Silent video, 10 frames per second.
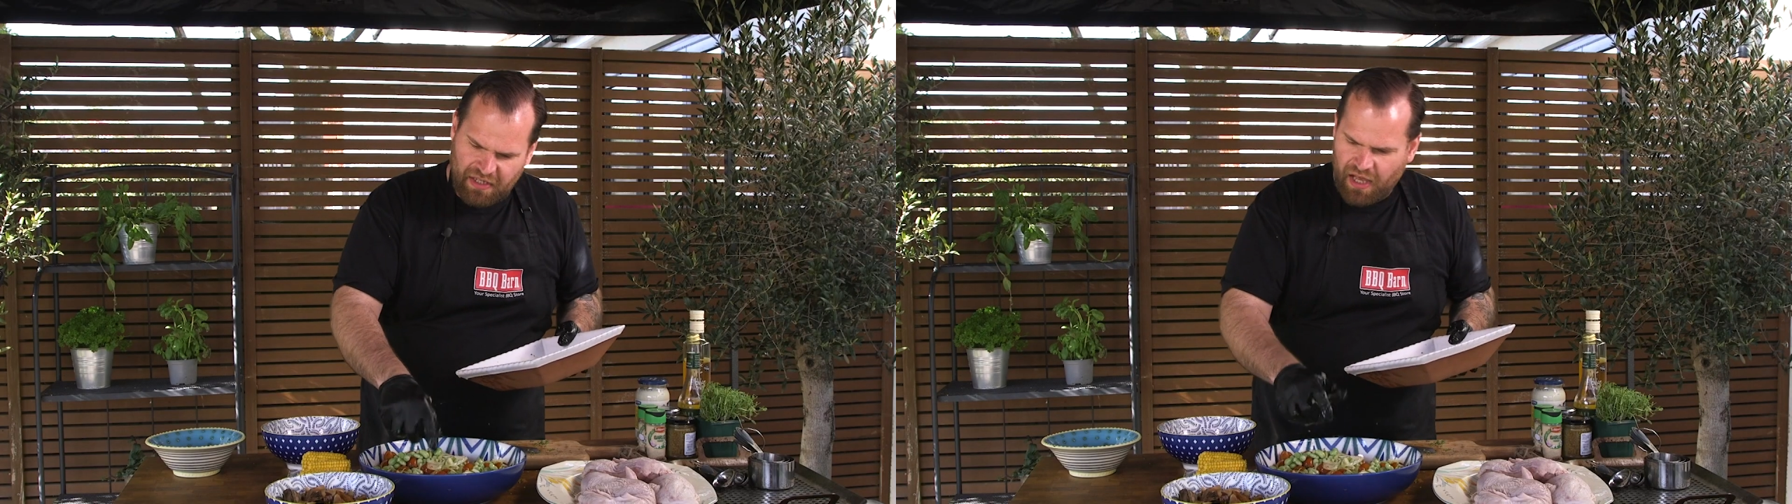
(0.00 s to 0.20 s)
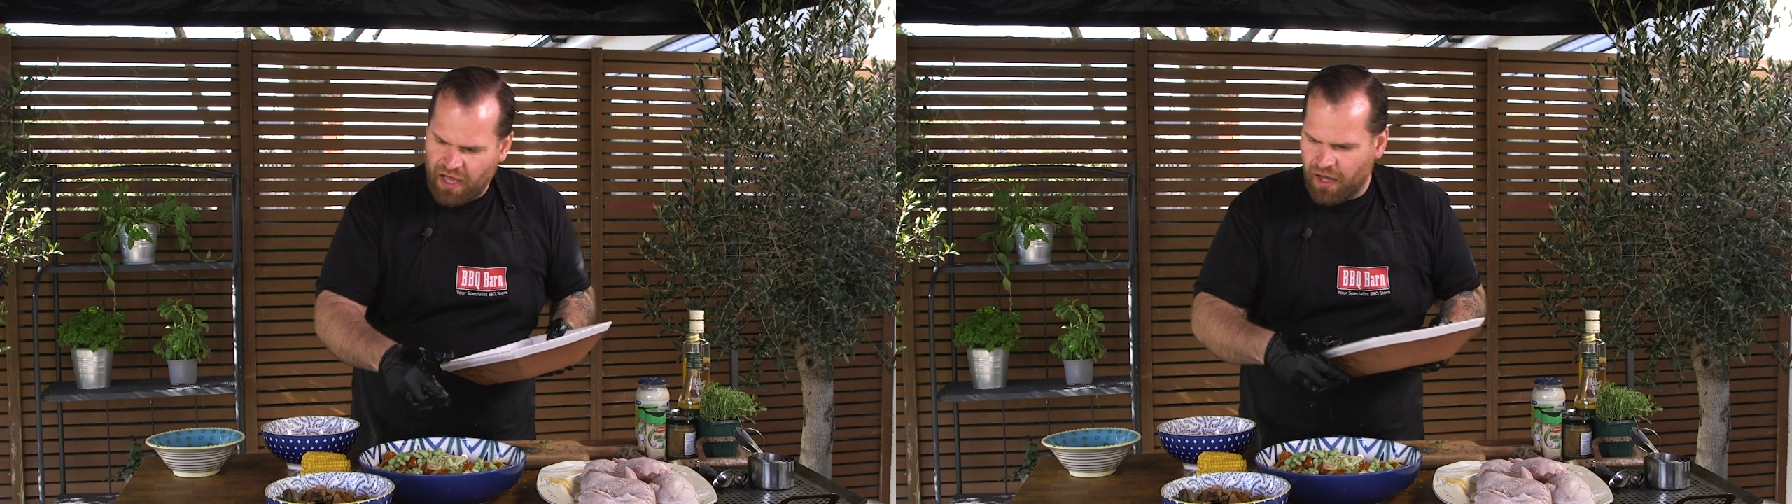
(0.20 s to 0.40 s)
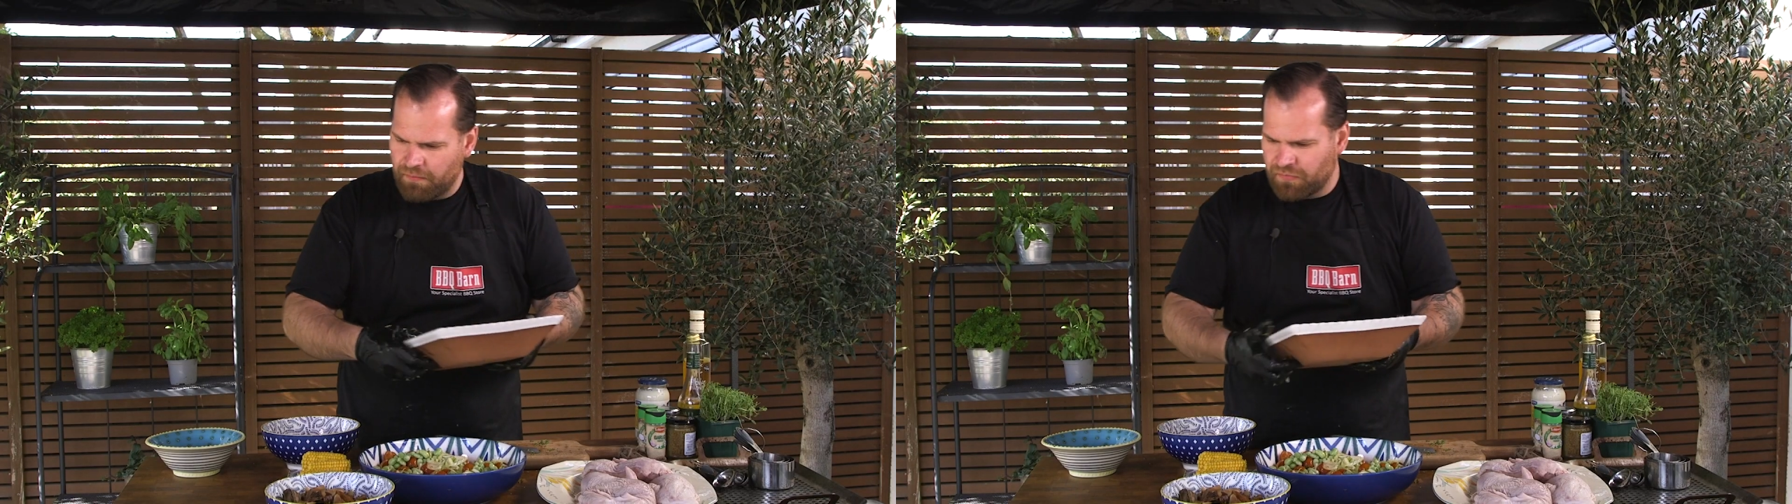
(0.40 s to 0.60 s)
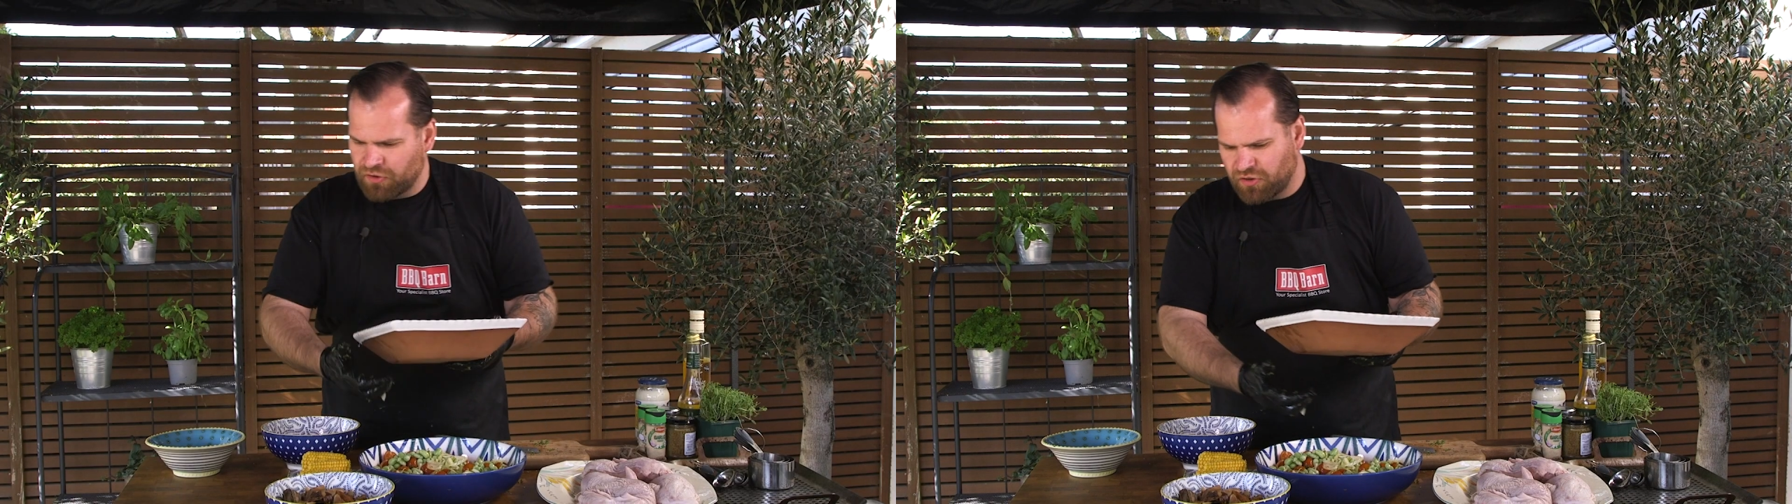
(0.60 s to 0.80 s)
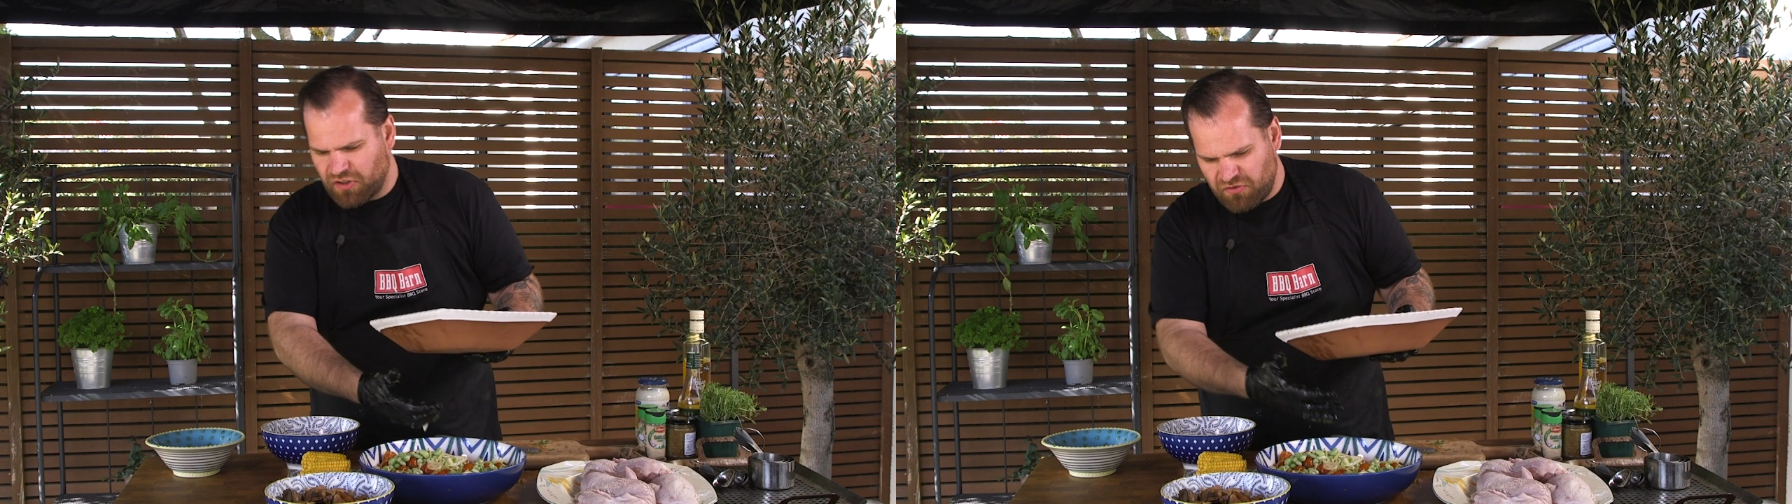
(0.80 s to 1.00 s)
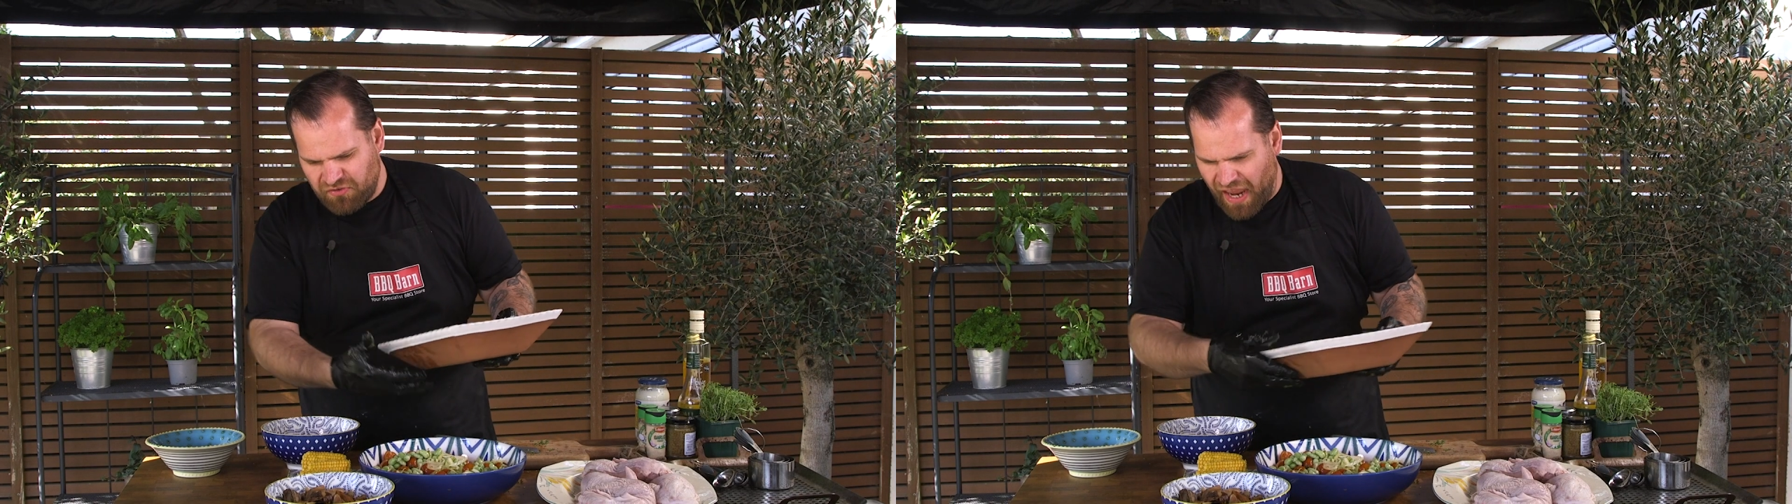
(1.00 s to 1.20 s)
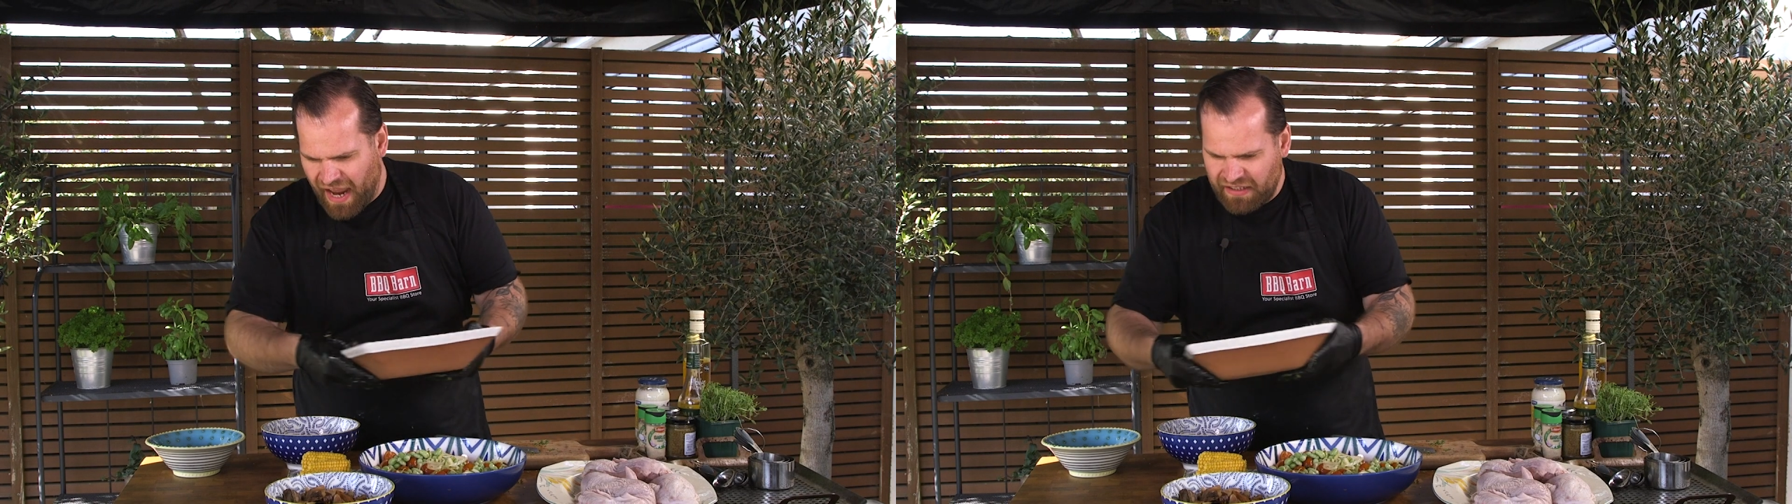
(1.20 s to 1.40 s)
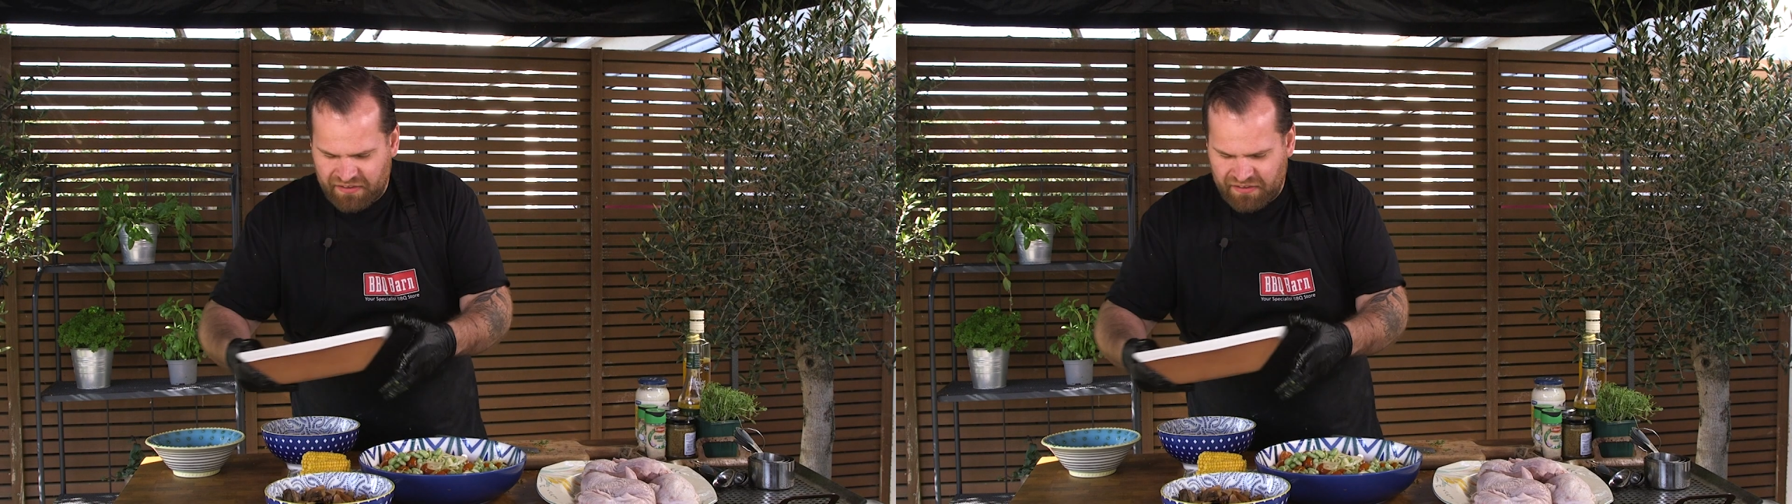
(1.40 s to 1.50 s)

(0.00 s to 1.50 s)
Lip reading: You can use any